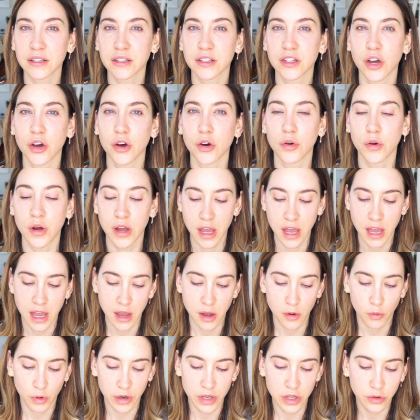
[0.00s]
So
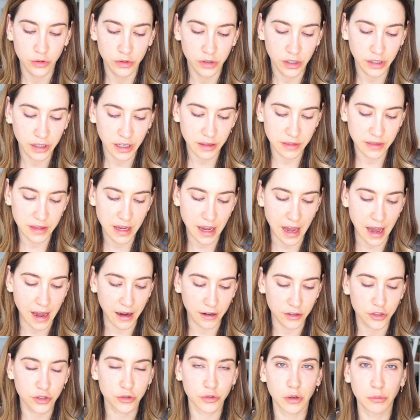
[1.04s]
when you look at the
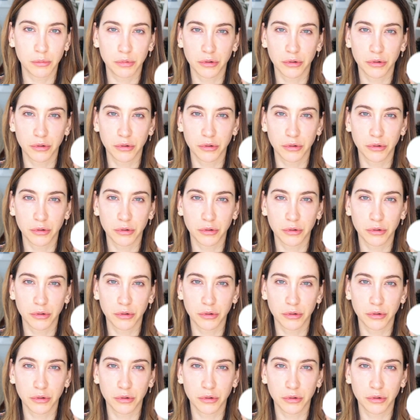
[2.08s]
actual